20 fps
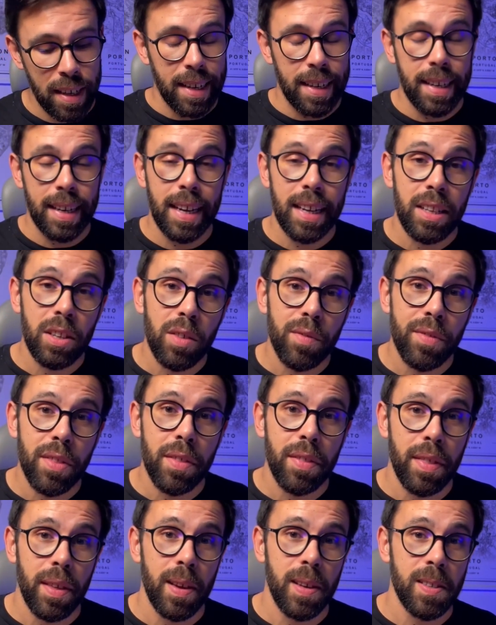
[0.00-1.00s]
none of the
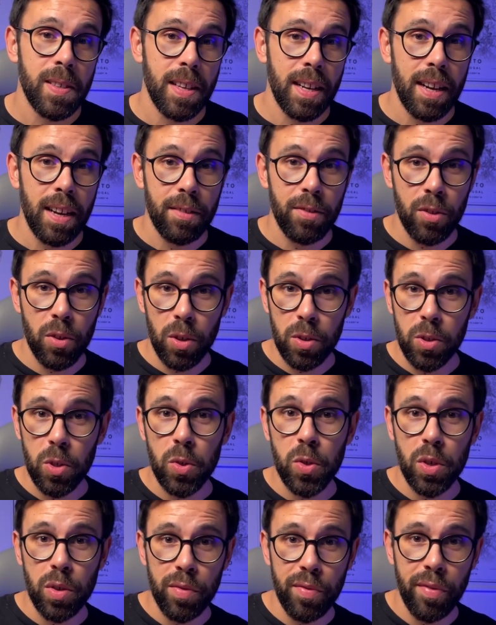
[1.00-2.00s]
things that I told you
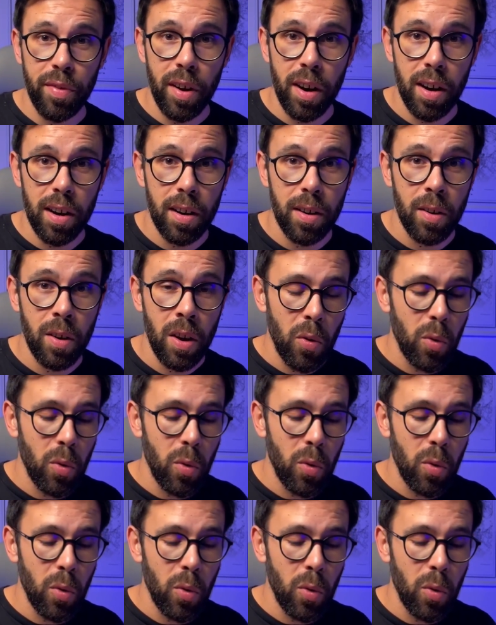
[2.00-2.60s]
so far